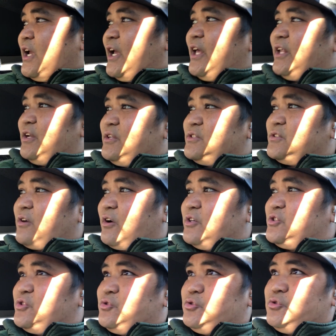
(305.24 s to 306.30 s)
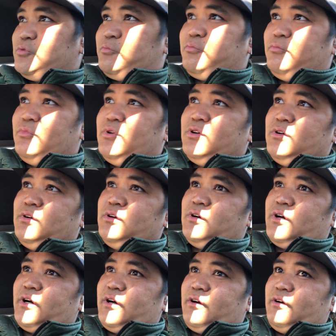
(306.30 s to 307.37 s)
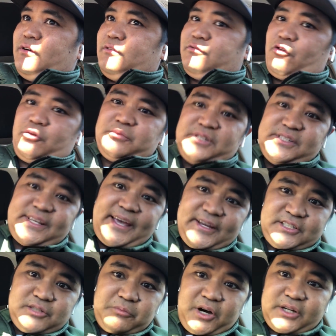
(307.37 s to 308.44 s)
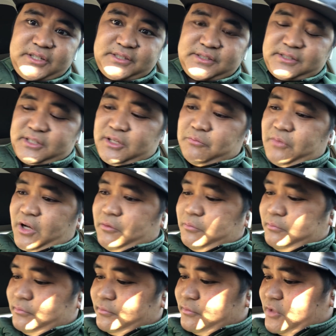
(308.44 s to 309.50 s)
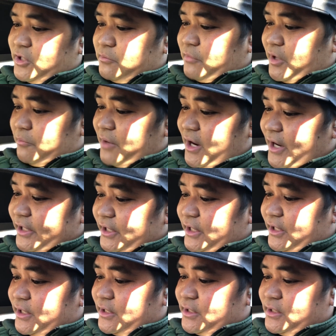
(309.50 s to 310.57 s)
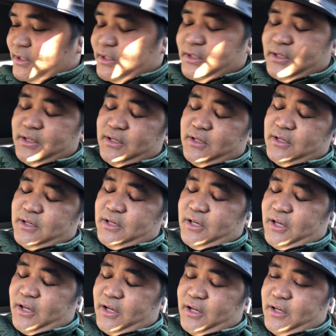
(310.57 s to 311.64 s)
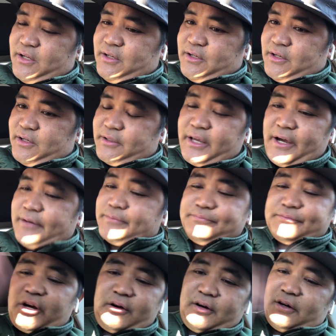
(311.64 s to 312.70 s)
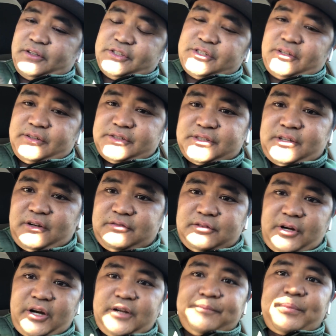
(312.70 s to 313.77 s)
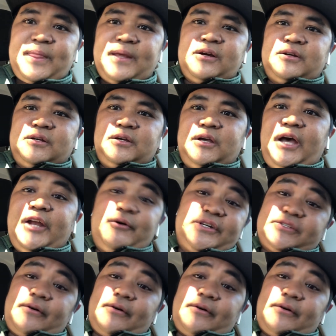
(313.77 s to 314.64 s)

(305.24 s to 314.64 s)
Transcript: and it started to form these antibodies in my body, and yeah, all this other stuff, right? Anyway,